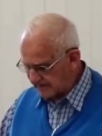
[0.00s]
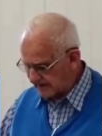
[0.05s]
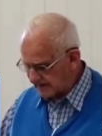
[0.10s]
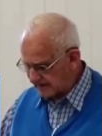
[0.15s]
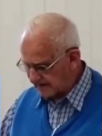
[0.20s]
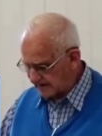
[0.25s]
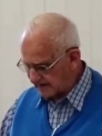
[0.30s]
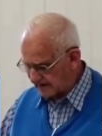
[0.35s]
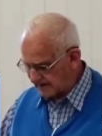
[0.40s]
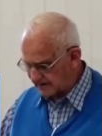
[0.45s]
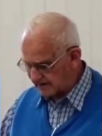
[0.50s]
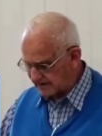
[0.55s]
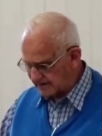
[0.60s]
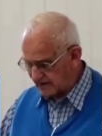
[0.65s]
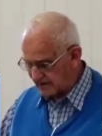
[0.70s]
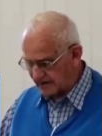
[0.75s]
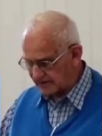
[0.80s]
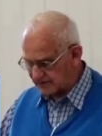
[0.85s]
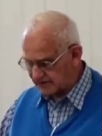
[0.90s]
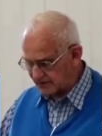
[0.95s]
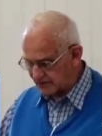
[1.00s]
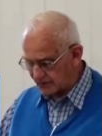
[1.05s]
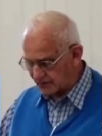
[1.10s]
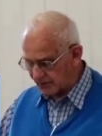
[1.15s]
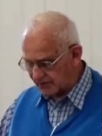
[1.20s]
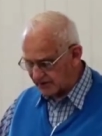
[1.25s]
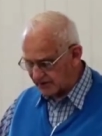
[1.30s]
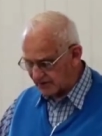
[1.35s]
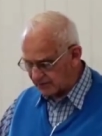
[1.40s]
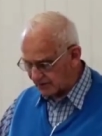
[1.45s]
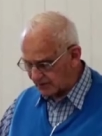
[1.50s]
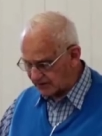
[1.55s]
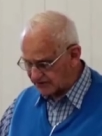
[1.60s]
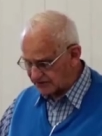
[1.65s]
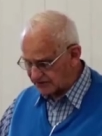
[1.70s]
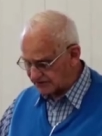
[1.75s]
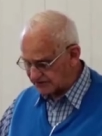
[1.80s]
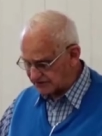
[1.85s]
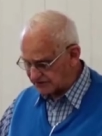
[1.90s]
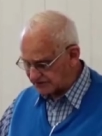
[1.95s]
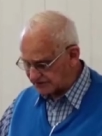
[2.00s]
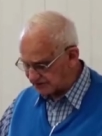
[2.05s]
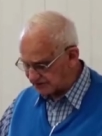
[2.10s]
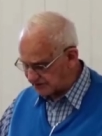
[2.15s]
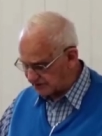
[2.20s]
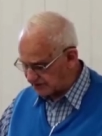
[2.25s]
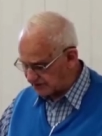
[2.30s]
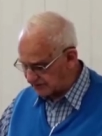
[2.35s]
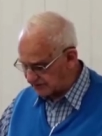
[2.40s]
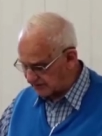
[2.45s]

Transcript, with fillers: and uh, do what He wants us to do.